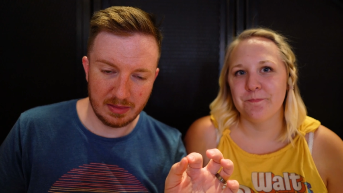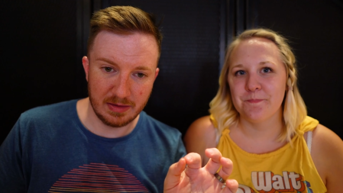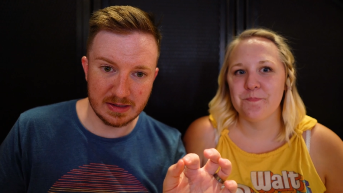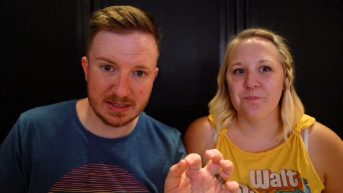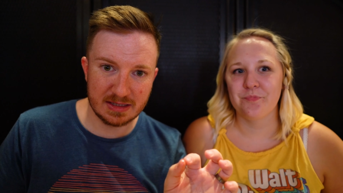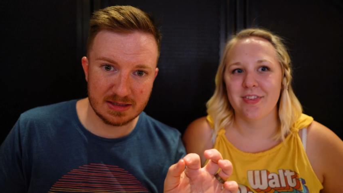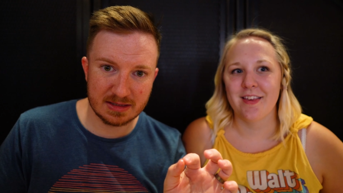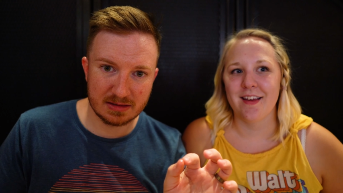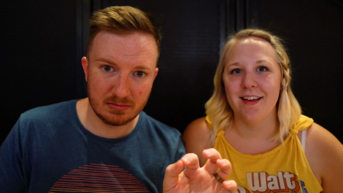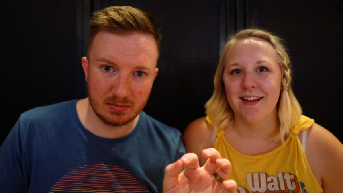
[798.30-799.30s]
Speaker 1: This
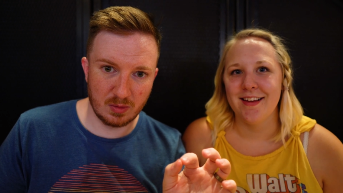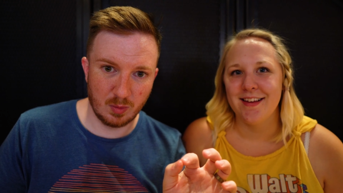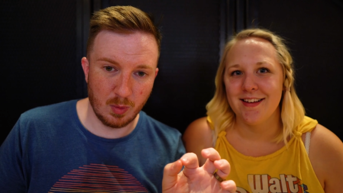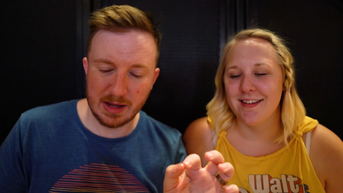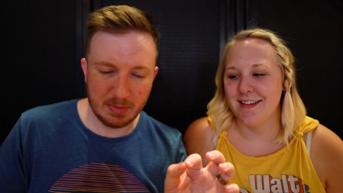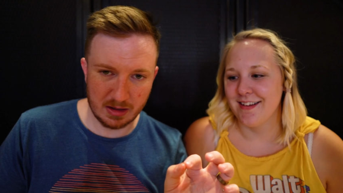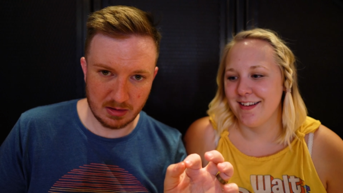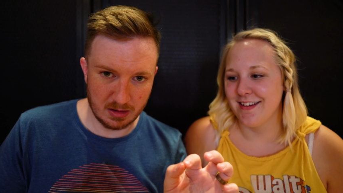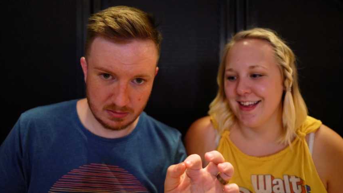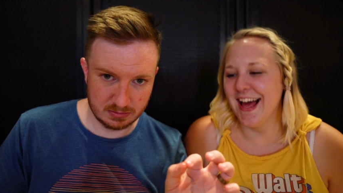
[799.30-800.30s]
is way
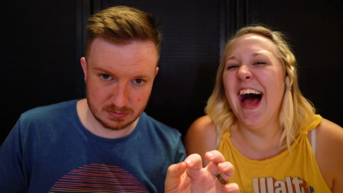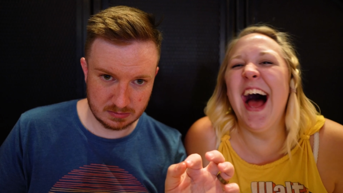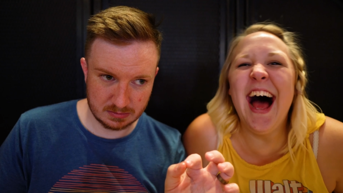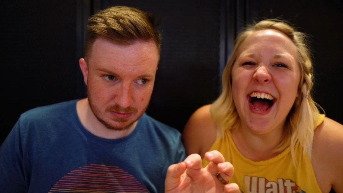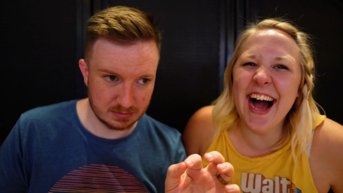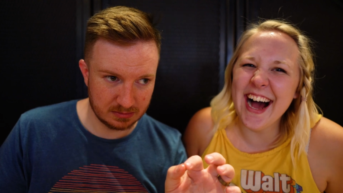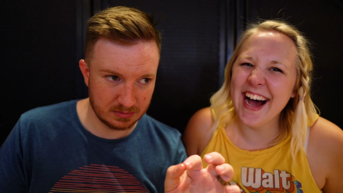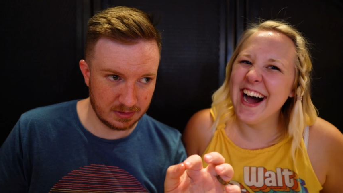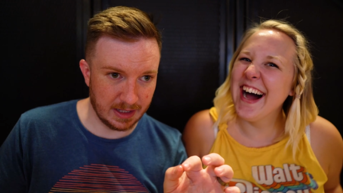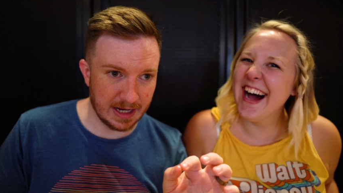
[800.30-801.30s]
better.
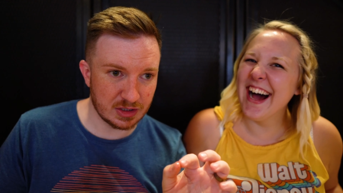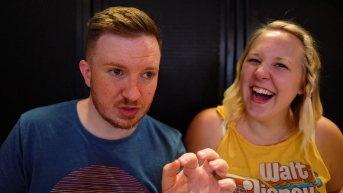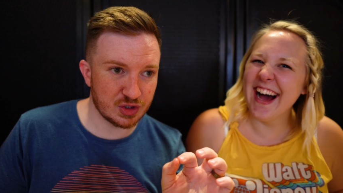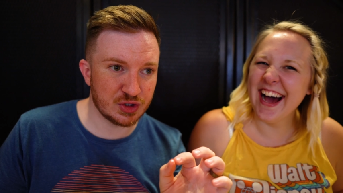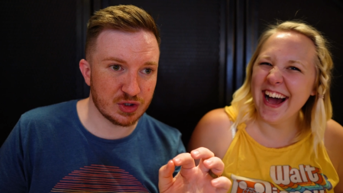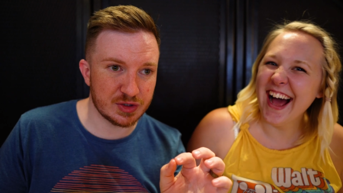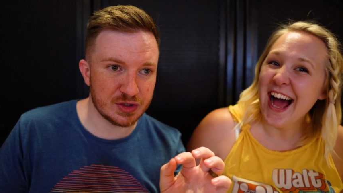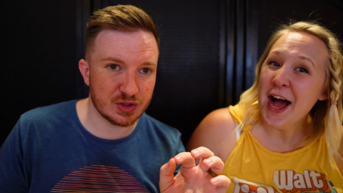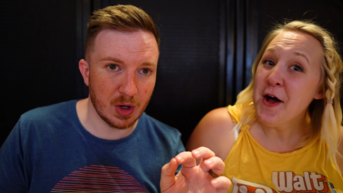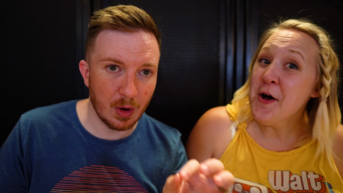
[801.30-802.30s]
Like
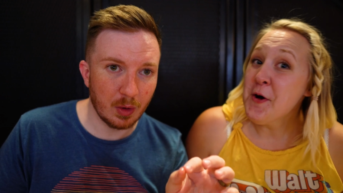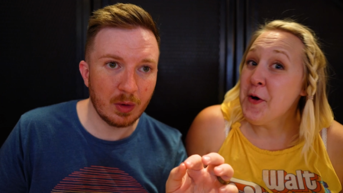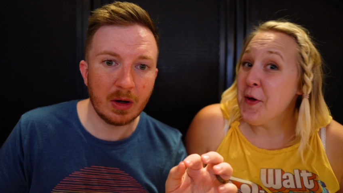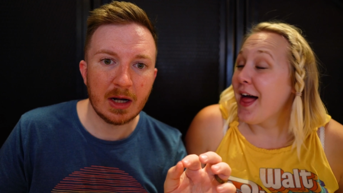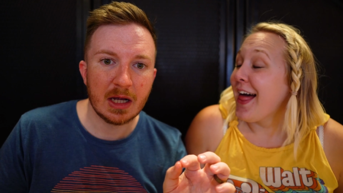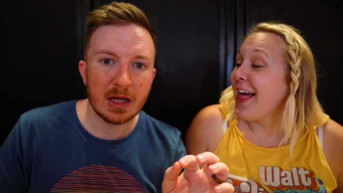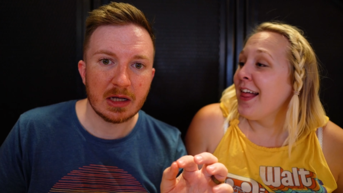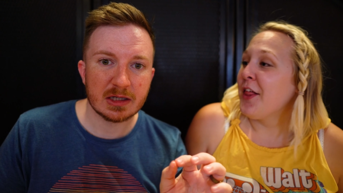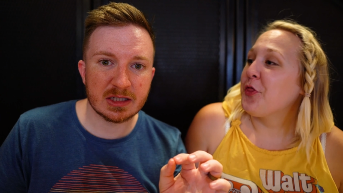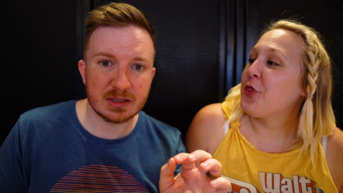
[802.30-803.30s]
so
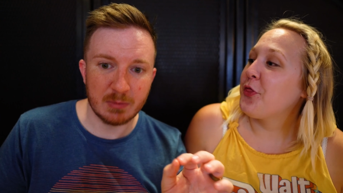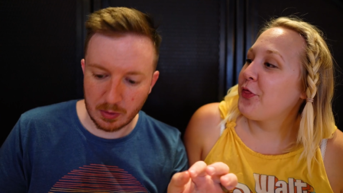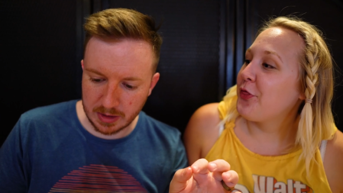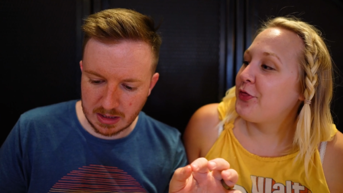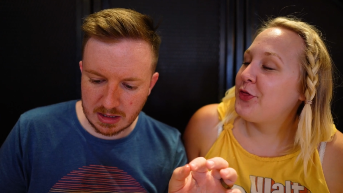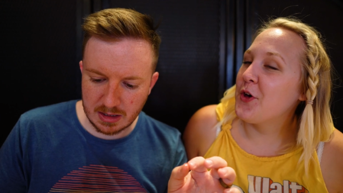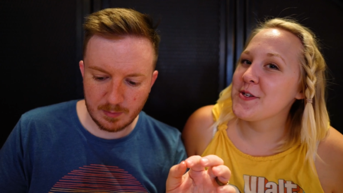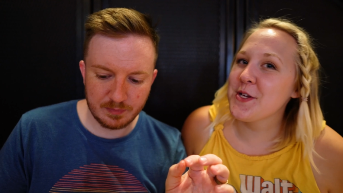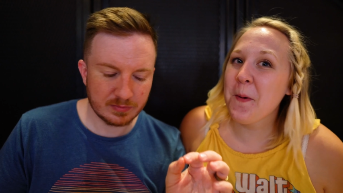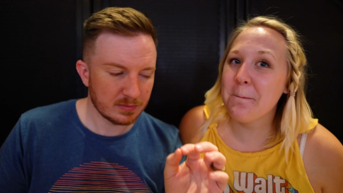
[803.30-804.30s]
smoky. Those
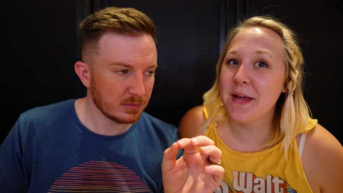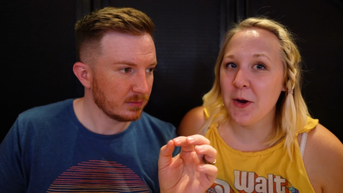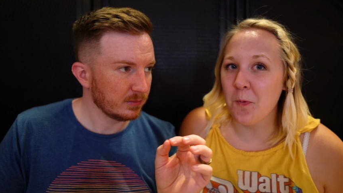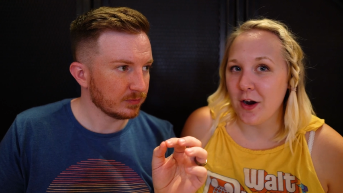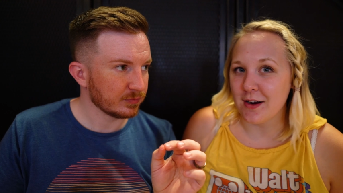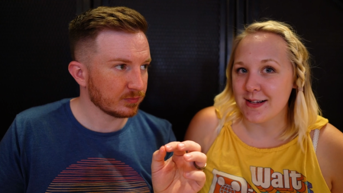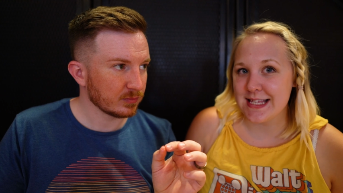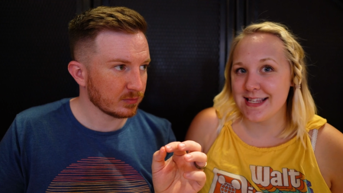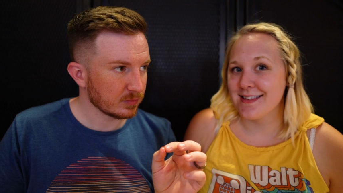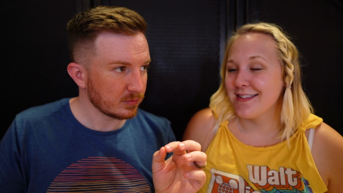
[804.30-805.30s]
Speaker 2: are big
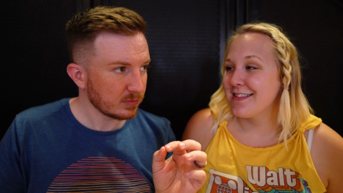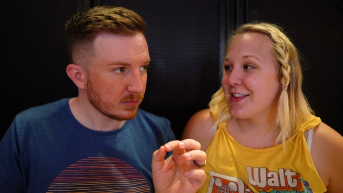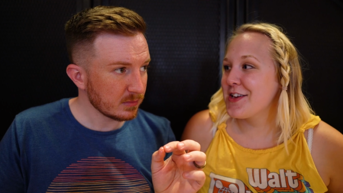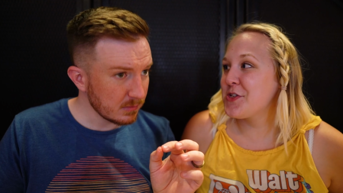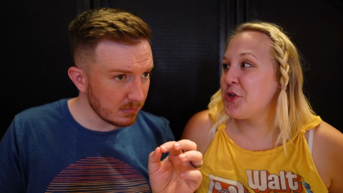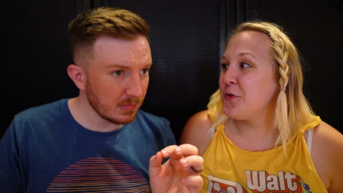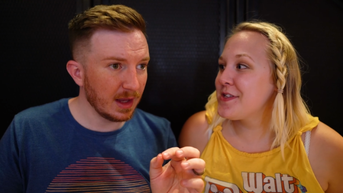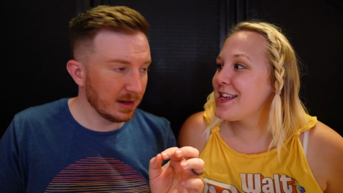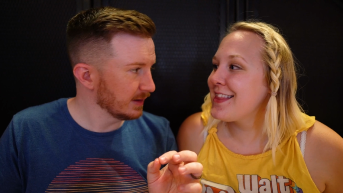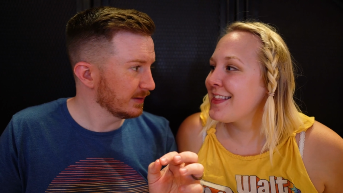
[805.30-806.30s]
words because you've
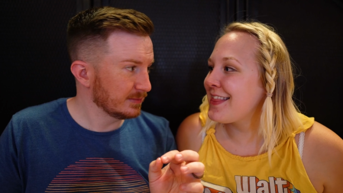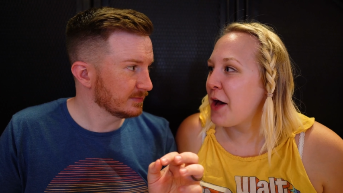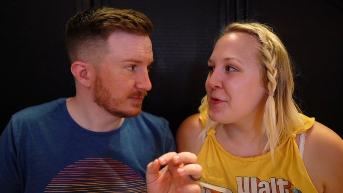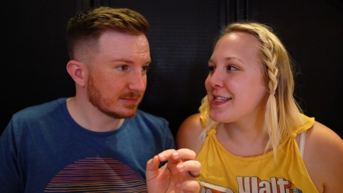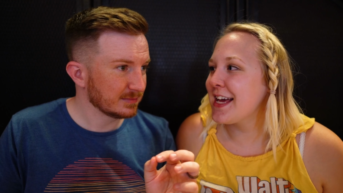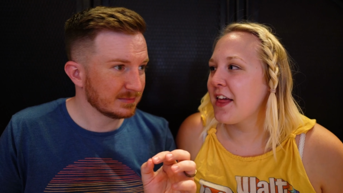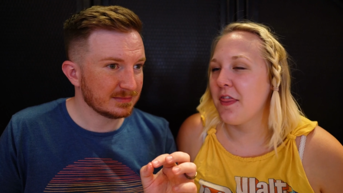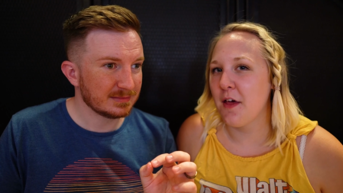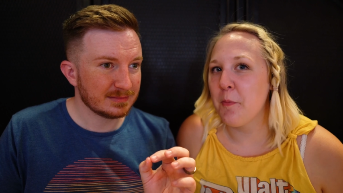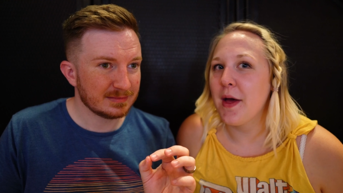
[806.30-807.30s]
said that that was like
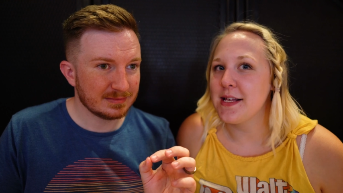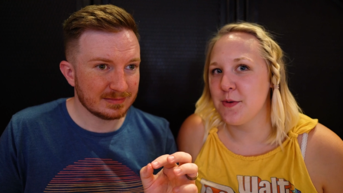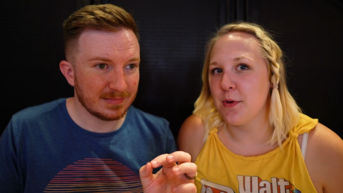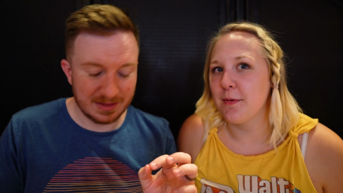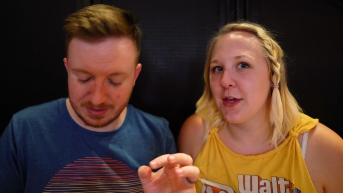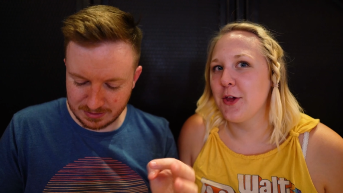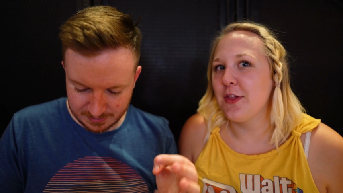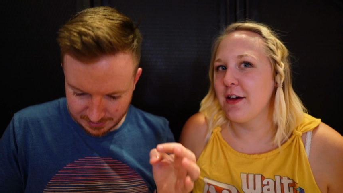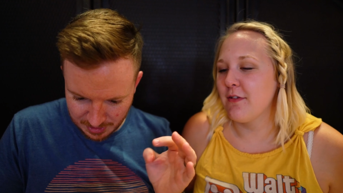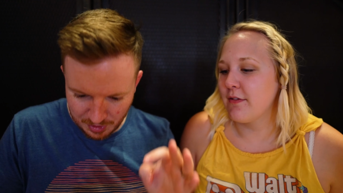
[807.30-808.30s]
the best barbecue
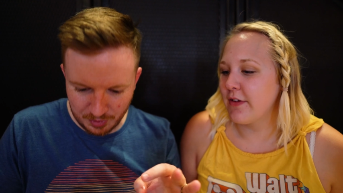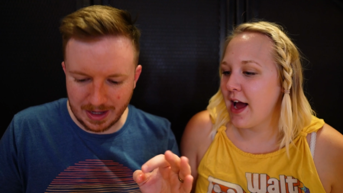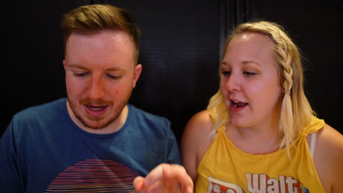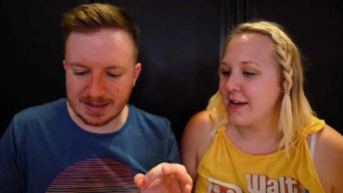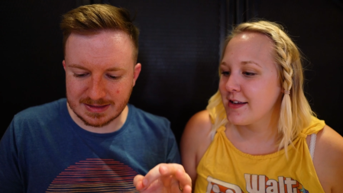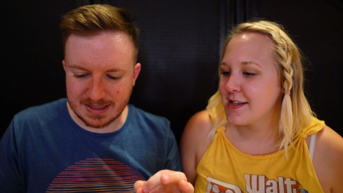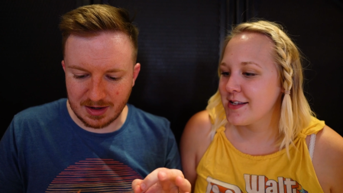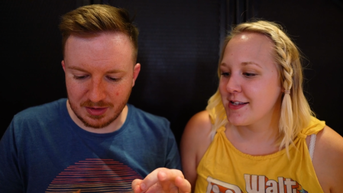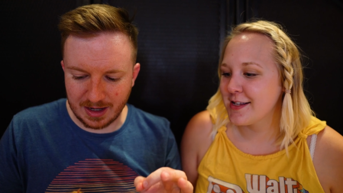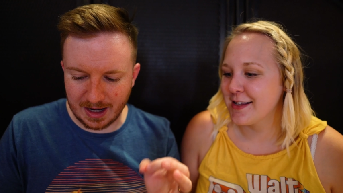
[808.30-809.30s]
thing. No, hands
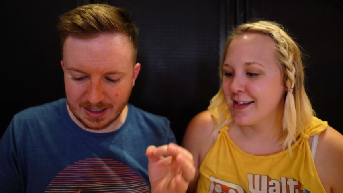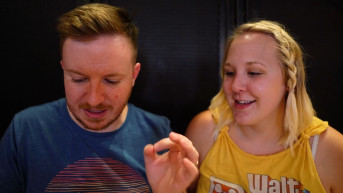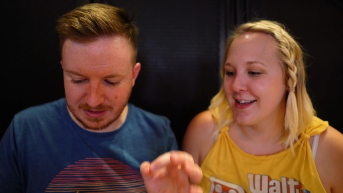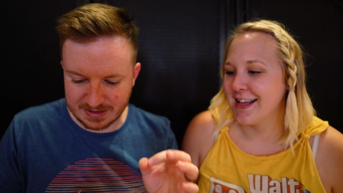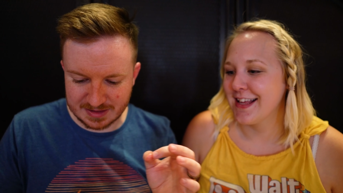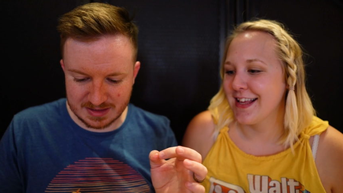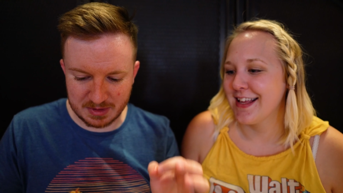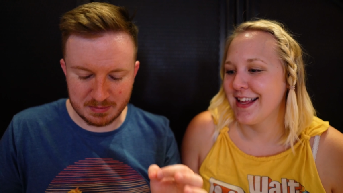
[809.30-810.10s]
Speaker 1: down, I think this is some